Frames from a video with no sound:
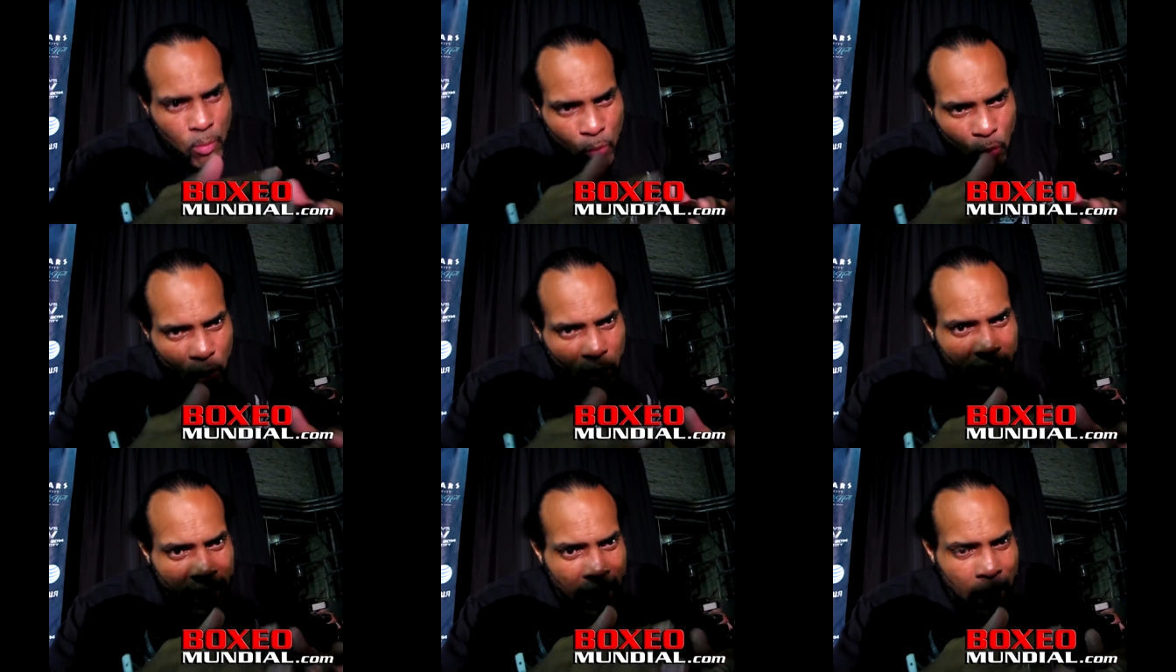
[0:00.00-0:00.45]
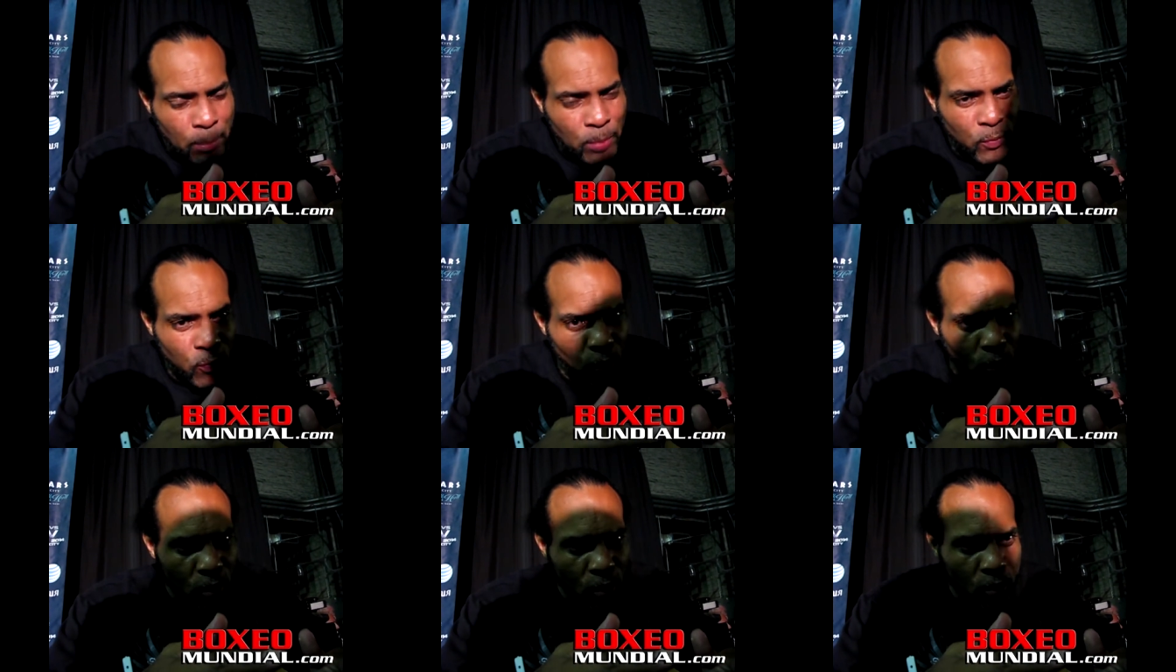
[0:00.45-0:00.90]
more
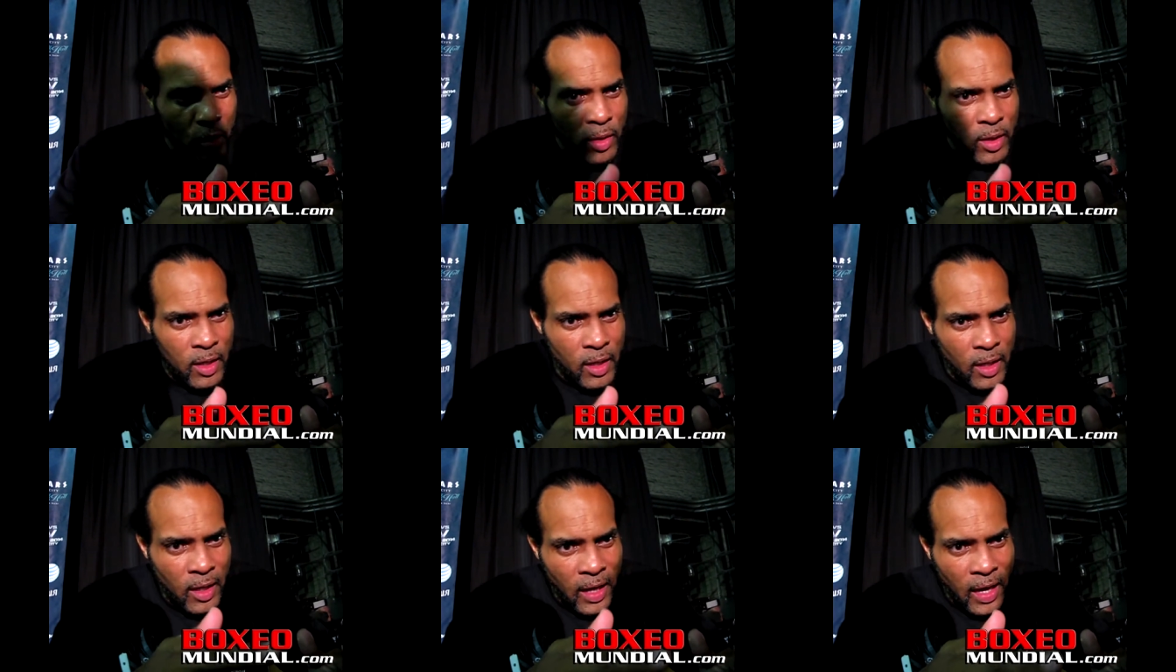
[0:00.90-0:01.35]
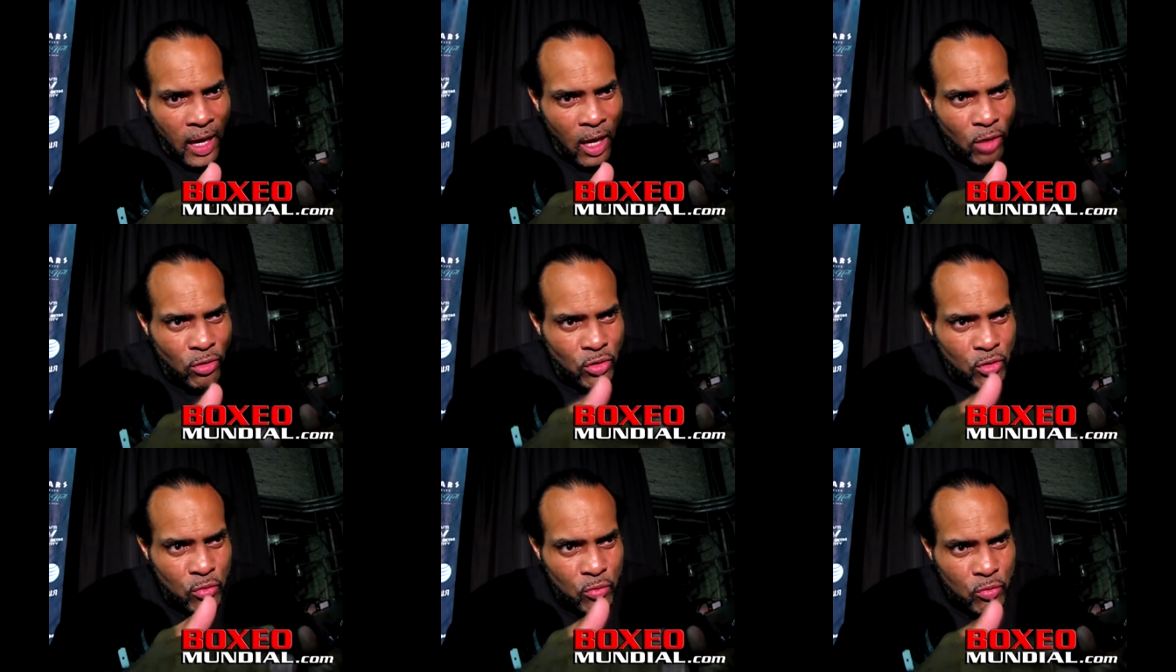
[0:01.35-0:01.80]
gaps for you, and it
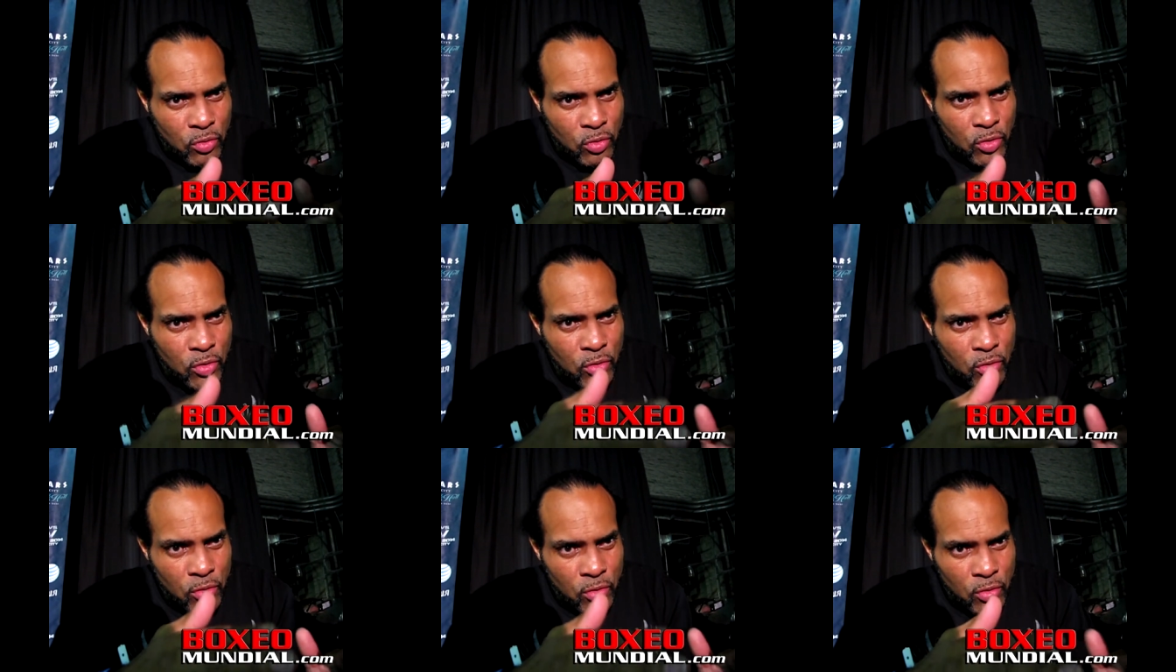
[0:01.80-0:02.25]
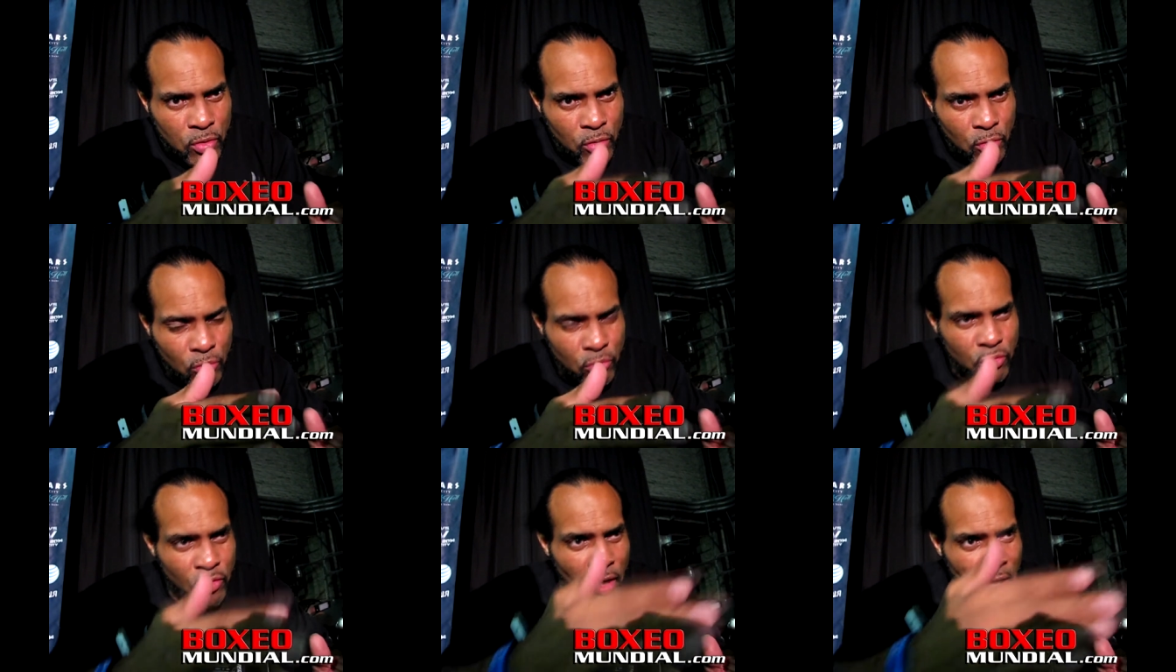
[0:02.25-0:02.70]
allows you to
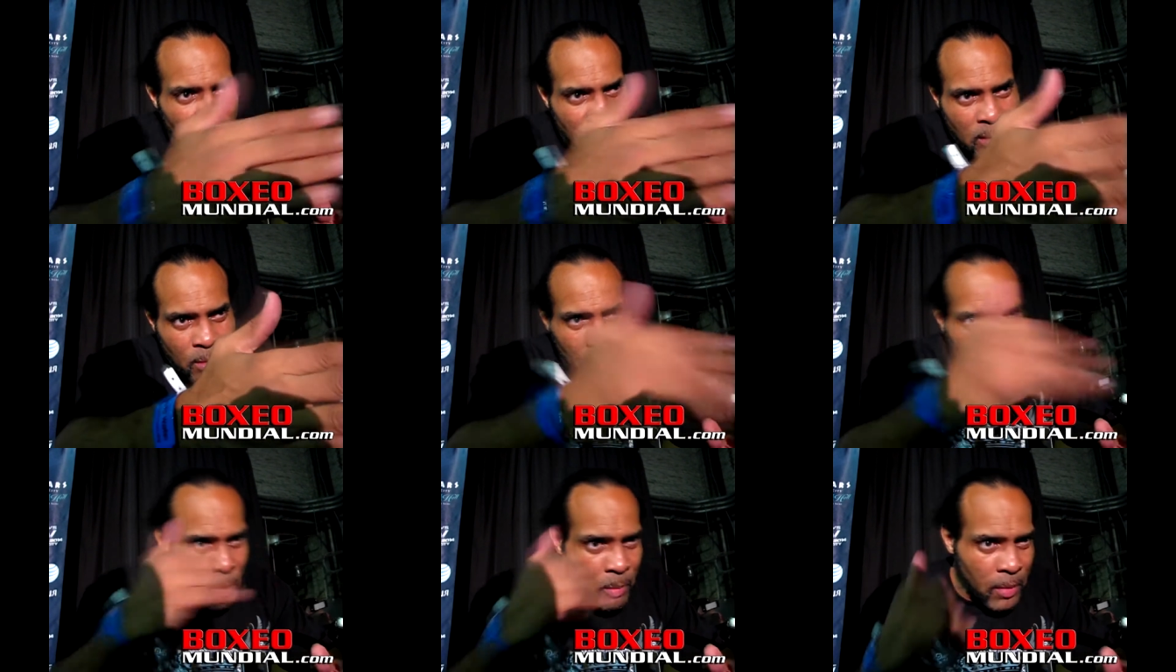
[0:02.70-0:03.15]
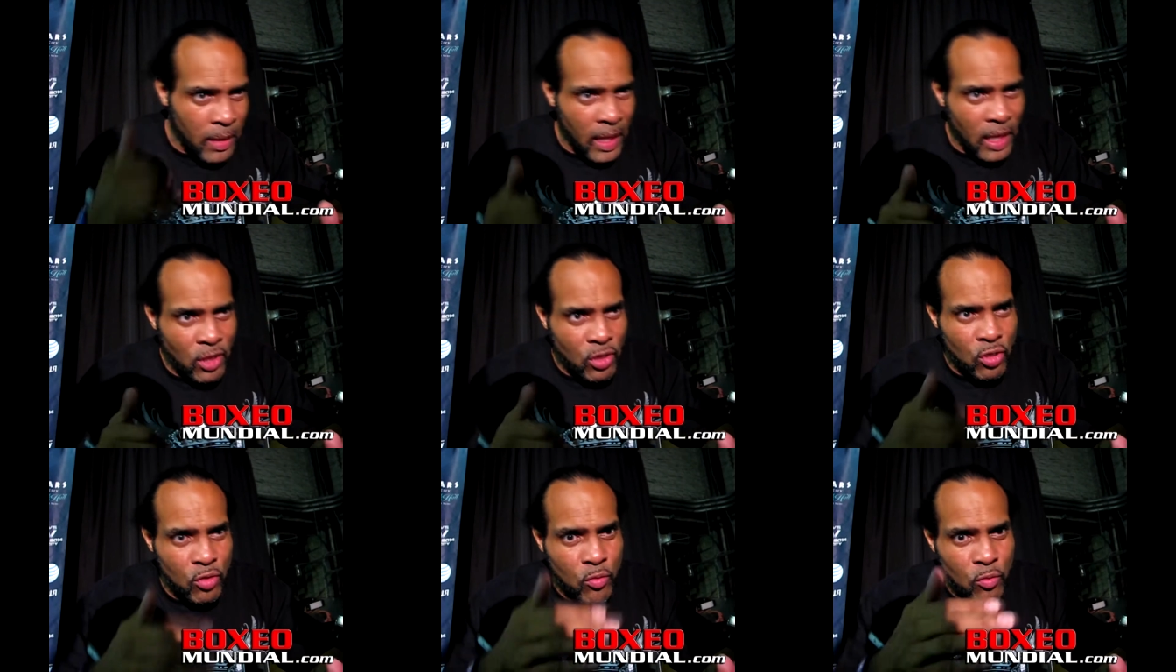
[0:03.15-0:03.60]
neutralize him coming
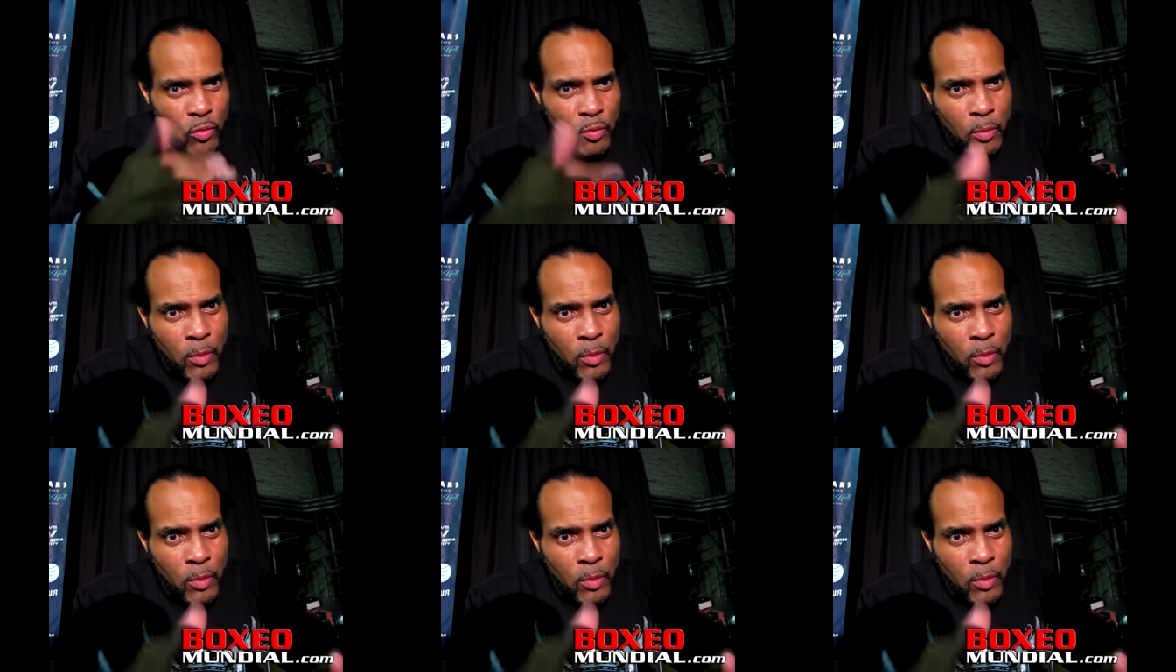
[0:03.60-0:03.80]
at you,